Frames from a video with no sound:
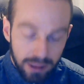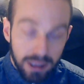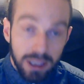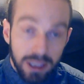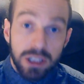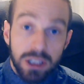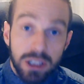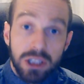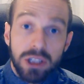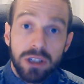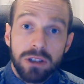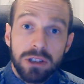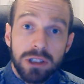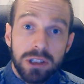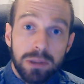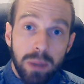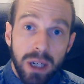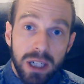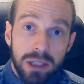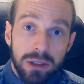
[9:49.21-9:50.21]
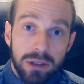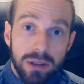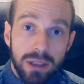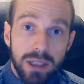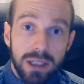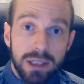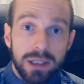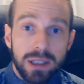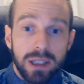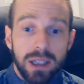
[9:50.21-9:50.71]
Digital
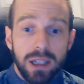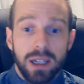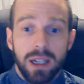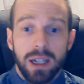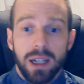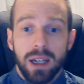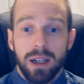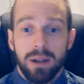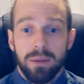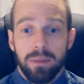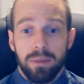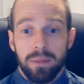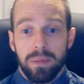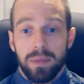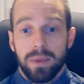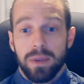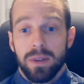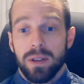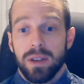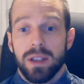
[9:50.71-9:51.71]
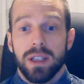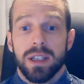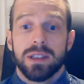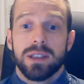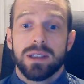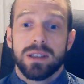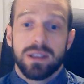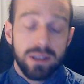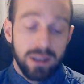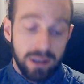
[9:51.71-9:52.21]
specialist,
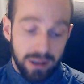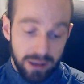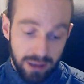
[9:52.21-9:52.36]
this